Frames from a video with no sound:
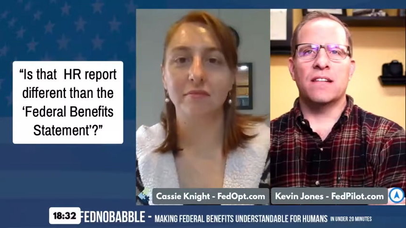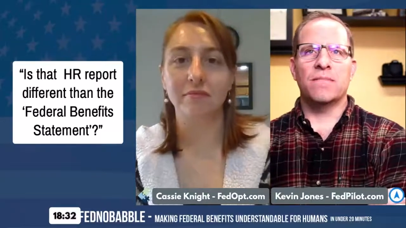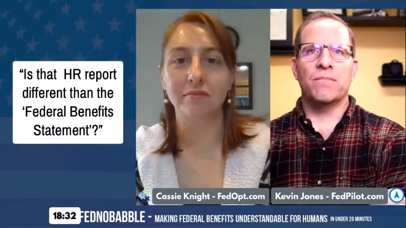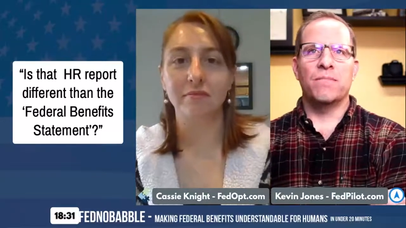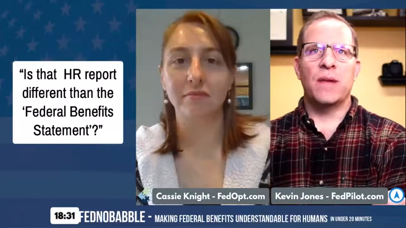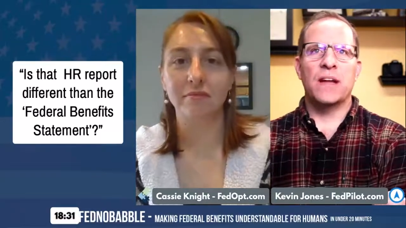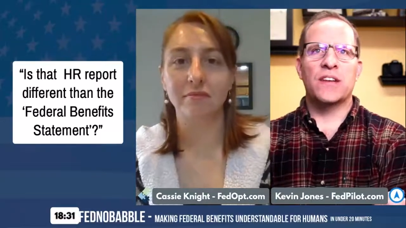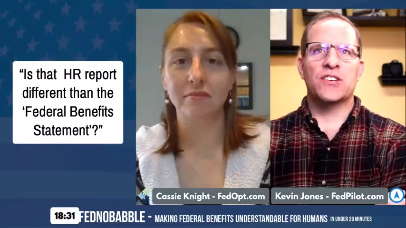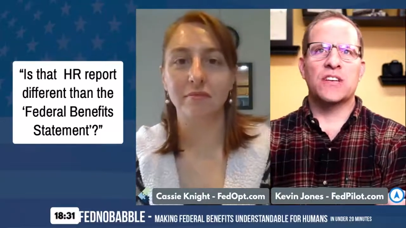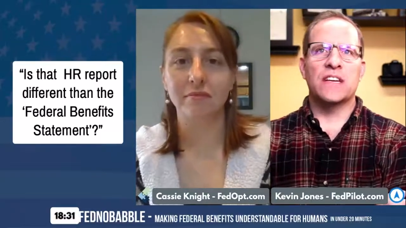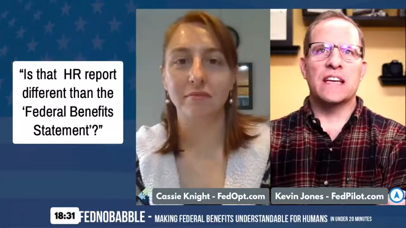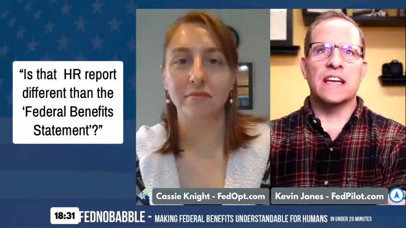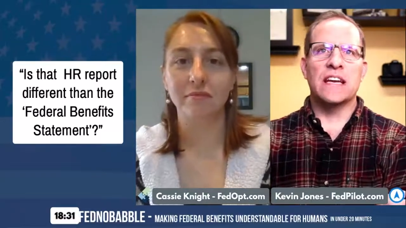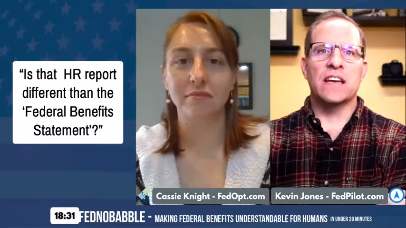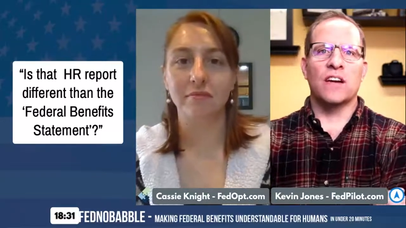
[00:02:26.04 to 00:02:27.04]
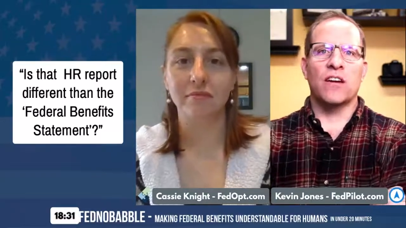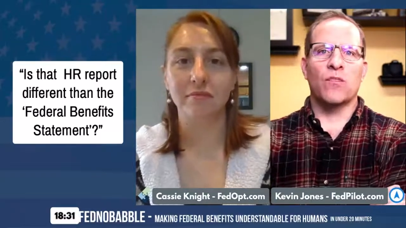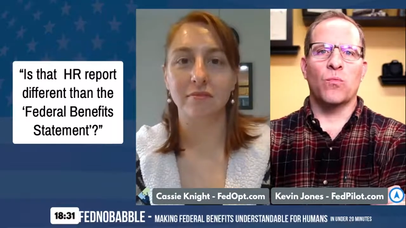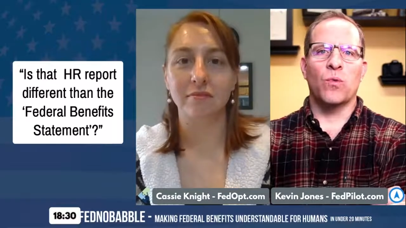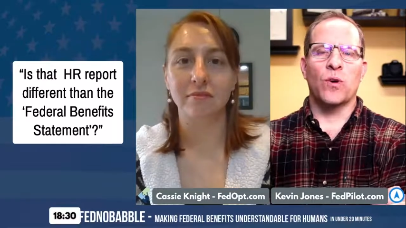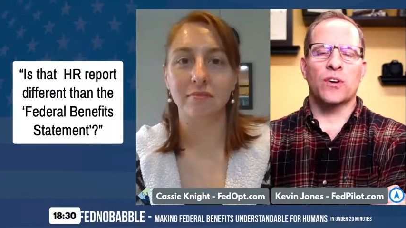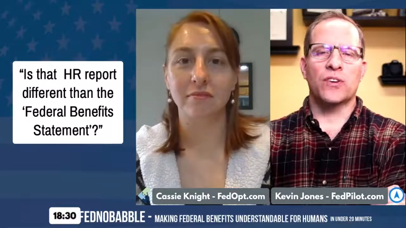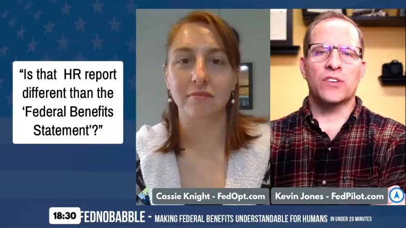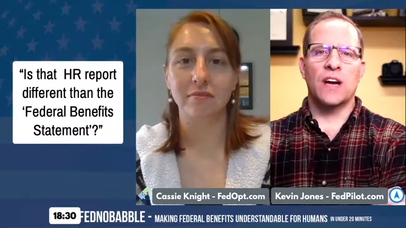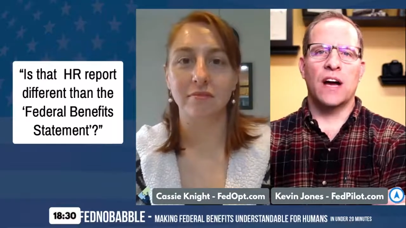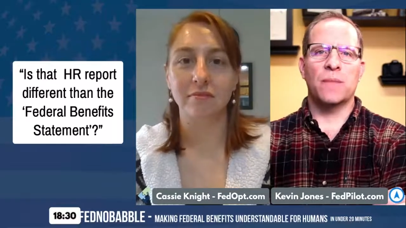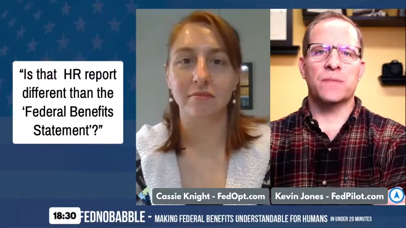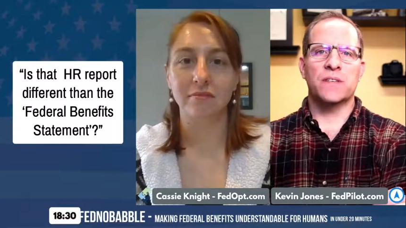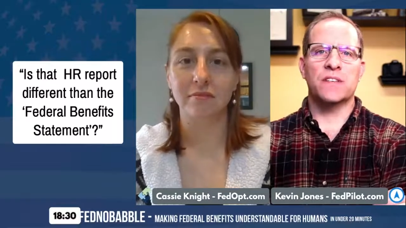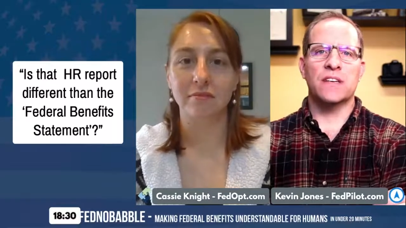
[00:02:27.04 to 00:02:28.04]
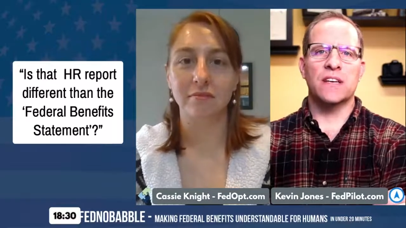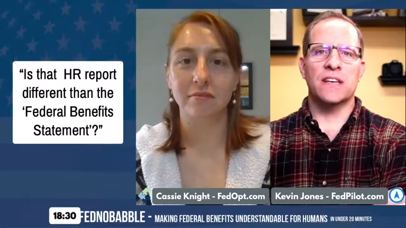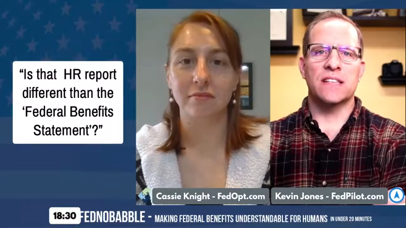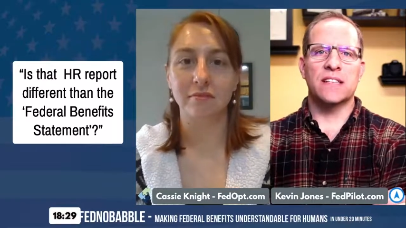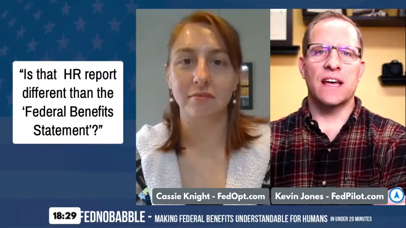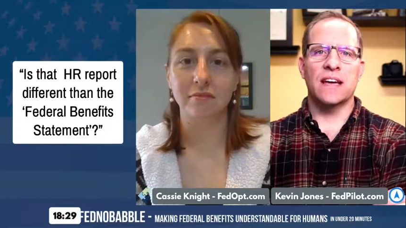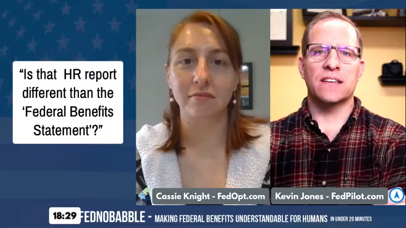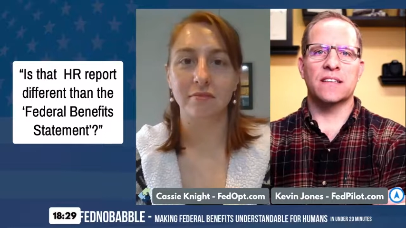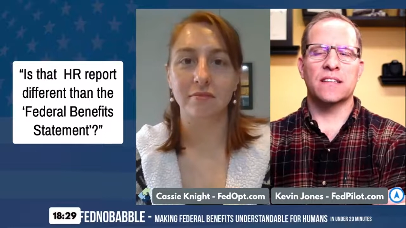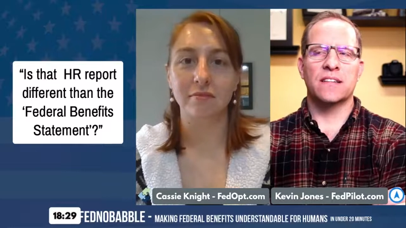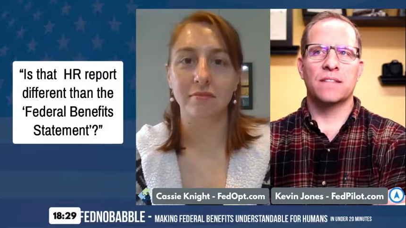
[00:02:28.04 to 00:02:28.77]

Speaker 1: mention in our workshops is that